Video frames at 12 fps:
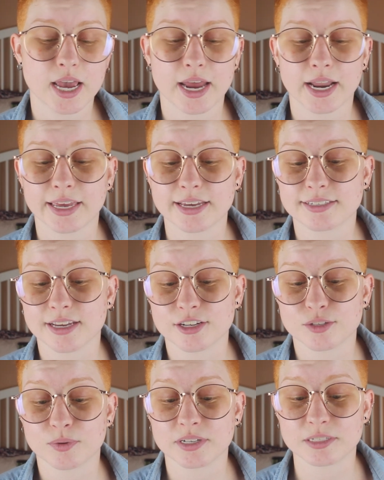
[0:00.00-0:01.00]
And I guess I
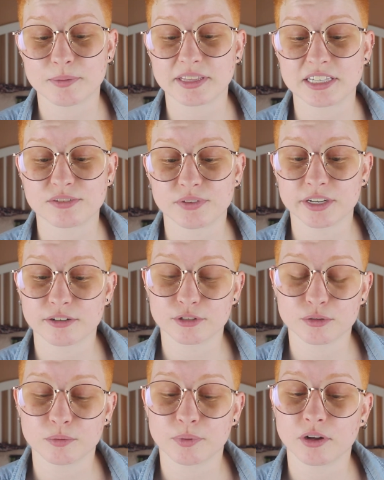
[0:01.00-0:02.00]
just wanted to make this video
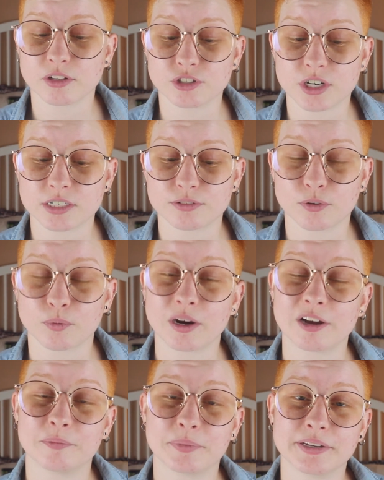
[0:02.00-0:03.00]
to apologize for
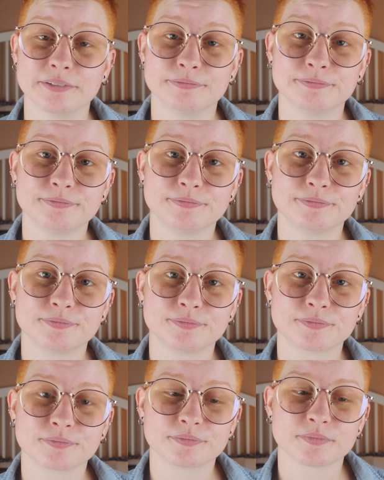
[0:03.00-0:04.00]
where I've been
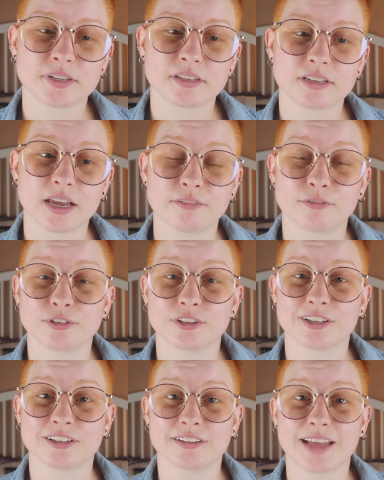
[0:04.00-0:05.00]
and for
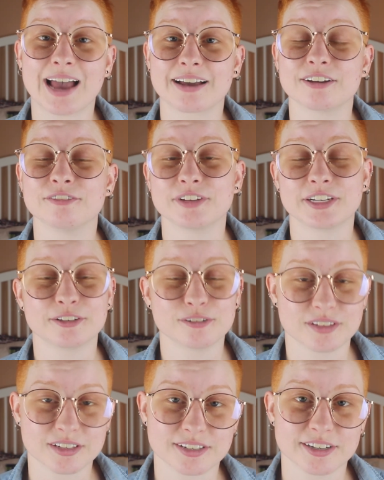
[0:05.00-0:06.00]
the lack of
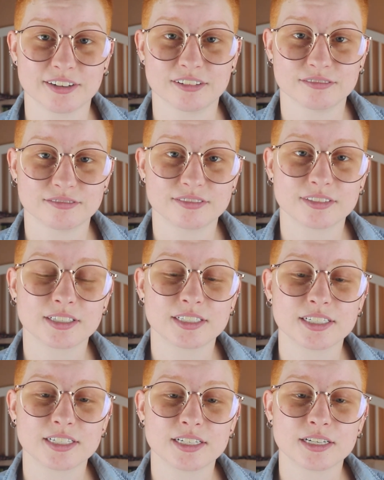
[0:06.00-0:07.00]
videos this year.
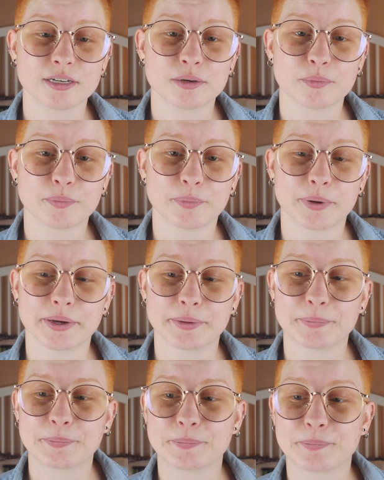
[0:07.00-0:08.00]
But